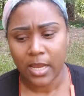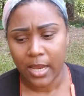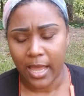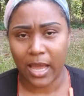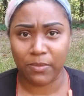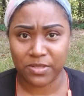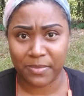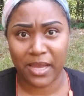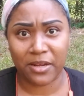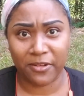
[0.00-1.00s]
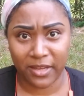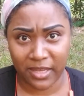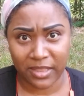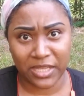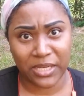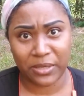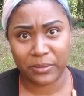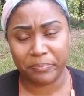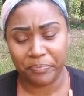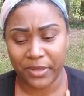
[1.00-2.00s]
I was minoring in theater
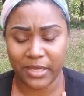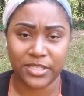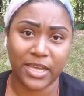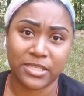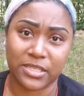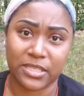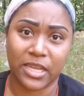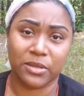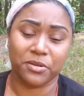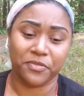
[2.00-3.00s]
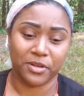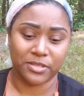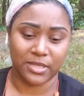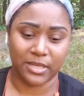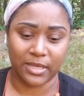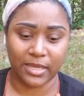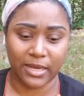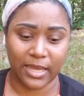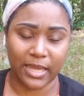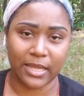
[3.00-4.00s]
at Jackson State University, and
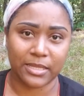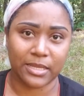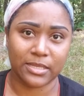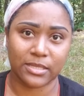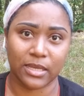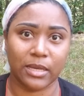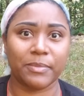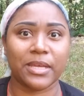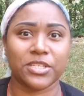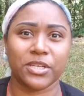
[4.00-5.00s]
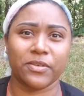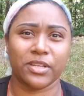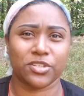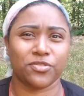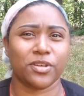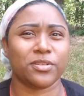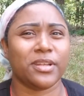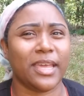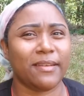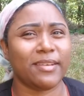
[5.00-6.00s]
I had this Nigerian instructor
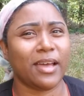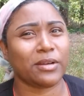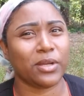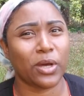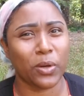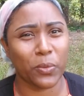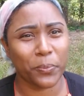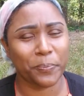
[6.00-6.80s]
named Dr. O.